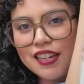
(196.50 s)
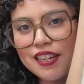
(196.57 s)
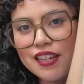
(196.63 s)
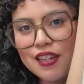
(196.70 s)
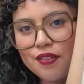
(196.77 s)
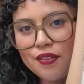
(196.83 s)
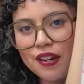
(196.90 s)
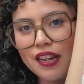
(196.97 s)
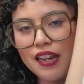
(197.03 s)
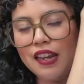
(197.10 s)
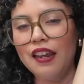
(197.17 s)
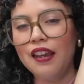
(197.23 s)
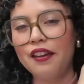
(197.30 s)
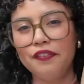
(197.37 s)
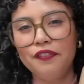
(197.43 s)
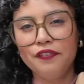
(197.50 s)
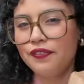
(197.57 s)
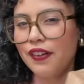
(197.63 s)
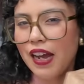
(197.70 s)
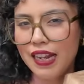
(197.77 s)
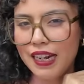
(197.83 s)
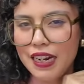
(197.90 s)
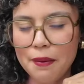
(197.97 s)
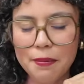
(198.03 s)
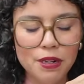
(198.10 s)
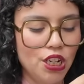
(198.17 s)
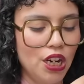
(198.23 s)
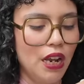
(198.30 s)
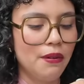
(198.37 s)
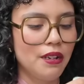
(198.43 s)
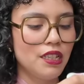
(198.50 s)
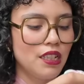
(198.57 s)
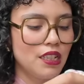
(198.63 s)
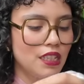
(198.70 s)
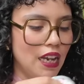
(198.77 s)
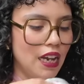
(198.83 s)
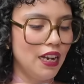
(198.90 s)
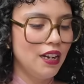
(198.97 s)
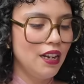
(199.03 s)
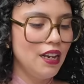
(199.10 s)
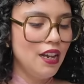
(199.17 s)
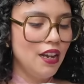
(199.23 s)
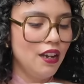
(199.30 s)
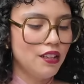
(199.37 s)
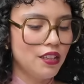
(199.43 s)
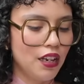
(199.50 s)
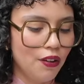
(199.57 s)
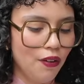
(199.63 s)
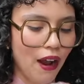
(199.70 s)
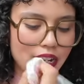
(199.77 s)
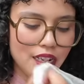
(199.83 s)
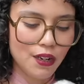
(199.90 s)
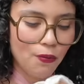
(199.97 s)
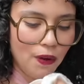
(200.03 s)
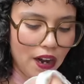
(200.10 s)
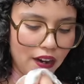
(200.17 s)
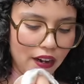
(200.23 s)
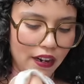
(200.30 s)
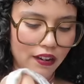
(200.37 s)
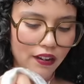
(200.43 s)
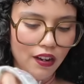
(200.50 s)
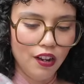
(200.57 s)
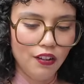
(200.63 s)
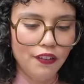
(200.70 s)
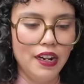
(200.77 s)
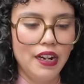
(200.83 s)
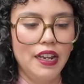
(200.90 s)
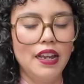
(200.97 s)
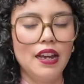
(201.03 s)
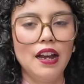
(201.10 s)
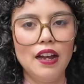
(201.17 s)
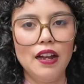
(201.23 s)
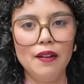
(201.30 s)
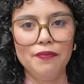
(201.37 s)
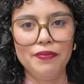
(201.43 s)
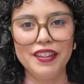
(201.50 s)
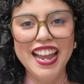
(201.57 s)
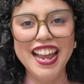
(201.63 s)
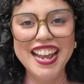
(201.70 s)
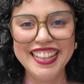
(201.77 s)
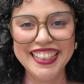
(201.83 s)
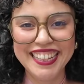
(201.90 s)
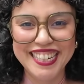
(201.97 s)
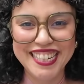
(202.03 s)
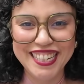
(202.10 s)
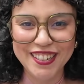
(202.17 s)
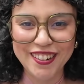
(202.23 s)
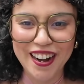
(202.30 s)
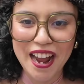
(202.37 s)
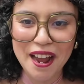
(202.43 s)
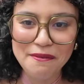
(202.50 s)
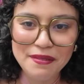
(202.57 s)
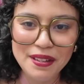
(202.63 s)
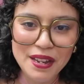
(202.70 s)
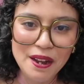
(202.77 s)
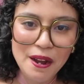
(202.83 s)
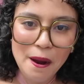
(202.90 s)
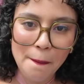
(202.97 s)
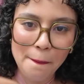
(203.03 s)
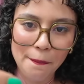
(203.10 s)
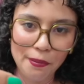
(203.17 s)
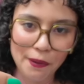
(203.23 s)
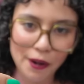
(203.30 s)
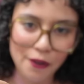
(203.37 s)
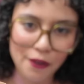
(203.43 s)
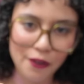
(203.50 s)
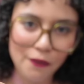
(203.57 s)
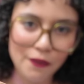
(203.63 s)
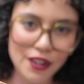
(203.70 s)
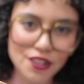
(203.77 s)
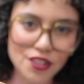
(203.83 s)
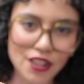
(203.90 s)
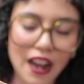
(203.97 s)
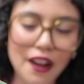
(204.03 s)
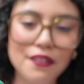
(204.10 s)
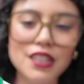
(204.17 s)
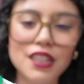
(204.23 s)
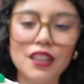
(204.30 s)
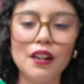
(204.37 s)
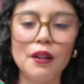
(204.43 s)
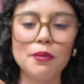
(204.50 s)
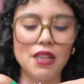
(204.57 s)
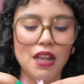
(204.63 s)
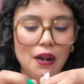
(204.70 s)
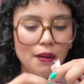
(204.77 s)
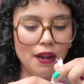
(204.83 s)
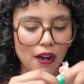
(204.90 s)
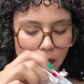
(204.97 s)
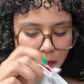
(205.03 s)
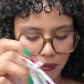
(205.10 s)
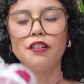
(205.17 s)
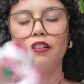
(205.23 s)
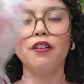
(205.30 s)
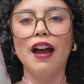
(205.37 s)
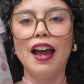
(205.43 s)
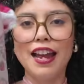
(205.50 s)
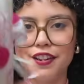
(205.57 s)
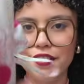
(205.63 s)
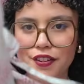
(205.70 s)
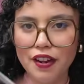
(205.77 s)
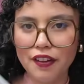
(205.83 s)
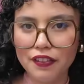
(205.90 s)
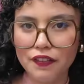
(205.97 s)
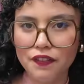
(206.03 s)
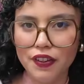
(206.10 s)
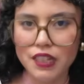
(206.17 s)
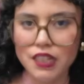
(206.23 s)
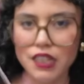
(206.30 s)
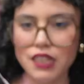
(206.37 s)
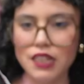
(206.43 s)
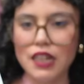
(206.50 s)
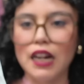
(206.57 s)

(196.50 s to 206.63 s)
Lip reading: cutie, fun pajamas instead. So I did wear it already. The strap broke, which I was a little upset about, so I do have to fix this